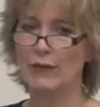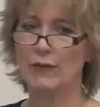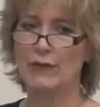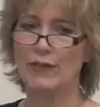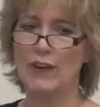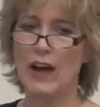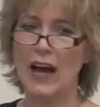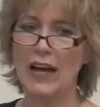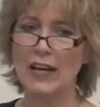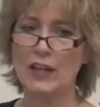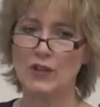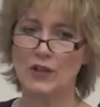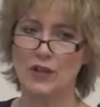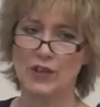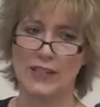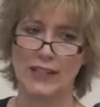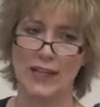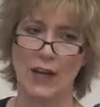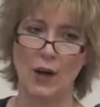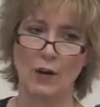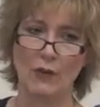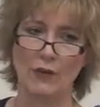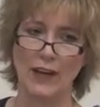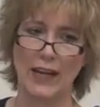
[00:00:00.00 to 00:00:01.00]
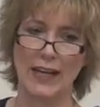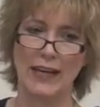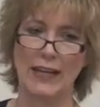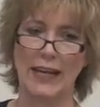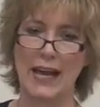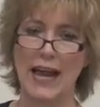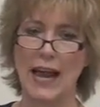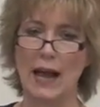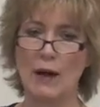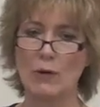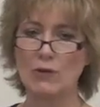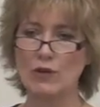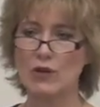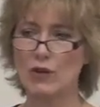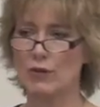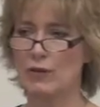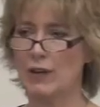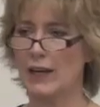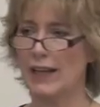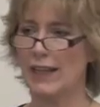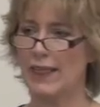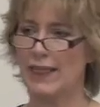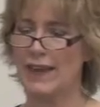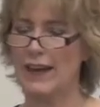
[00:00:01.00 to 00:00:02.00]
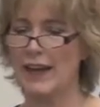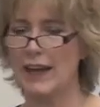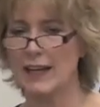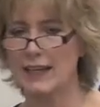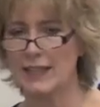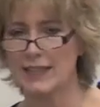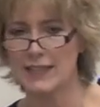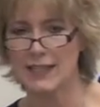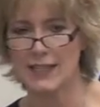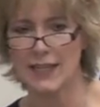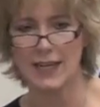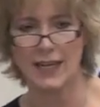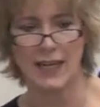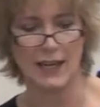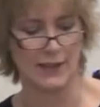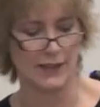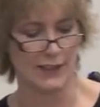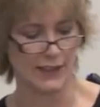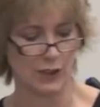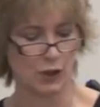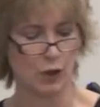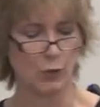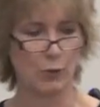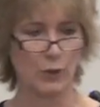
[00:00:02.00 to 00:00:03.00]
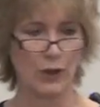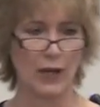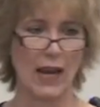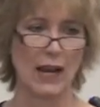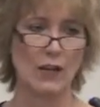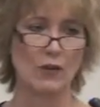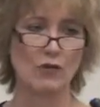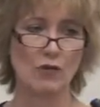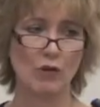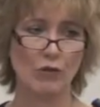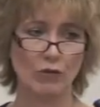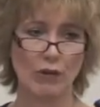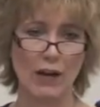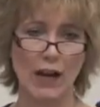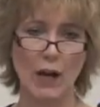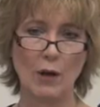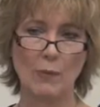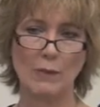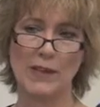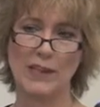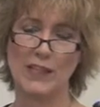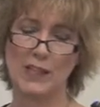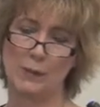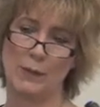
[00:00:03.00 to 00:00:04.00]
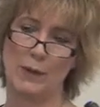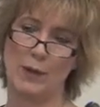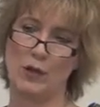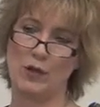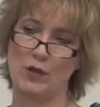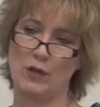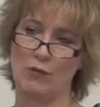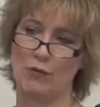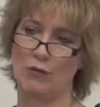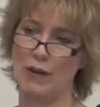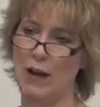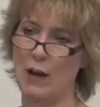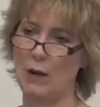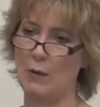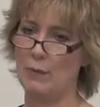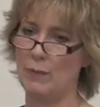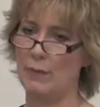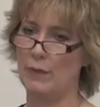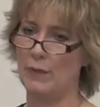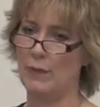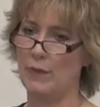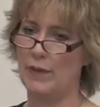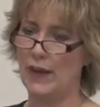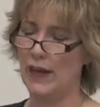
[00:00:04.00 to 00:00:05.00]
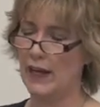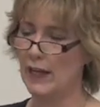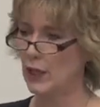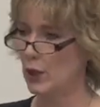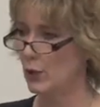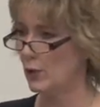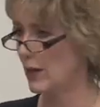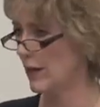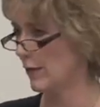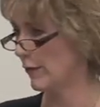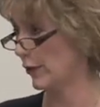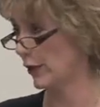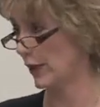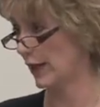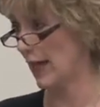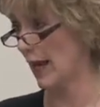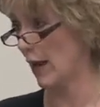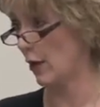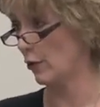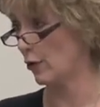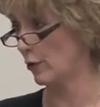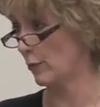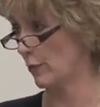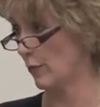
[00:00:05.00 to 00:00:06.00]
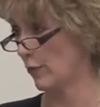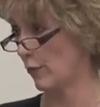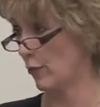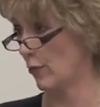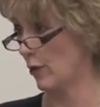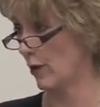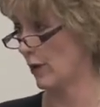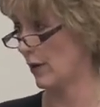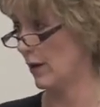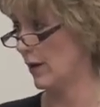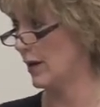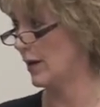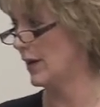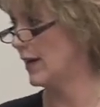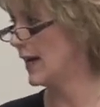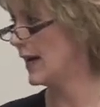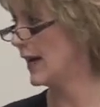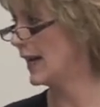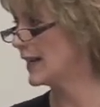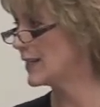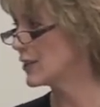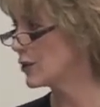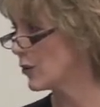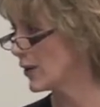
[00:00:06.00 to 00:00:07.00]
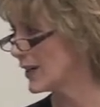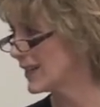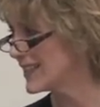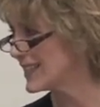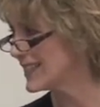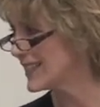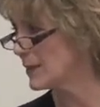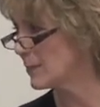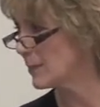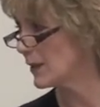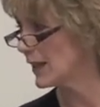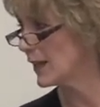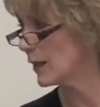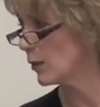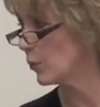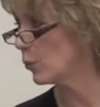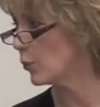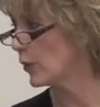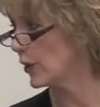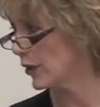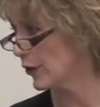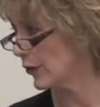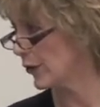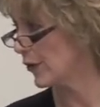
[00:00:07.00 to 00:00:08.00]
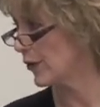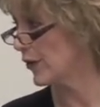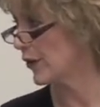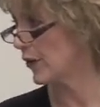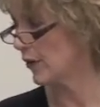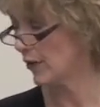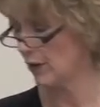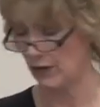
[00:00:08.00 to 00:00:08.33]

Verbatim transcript: to find yourself encountering things in the supernatural realm and the spiritual realm that you never encountered before. And it's going to seem a little weird.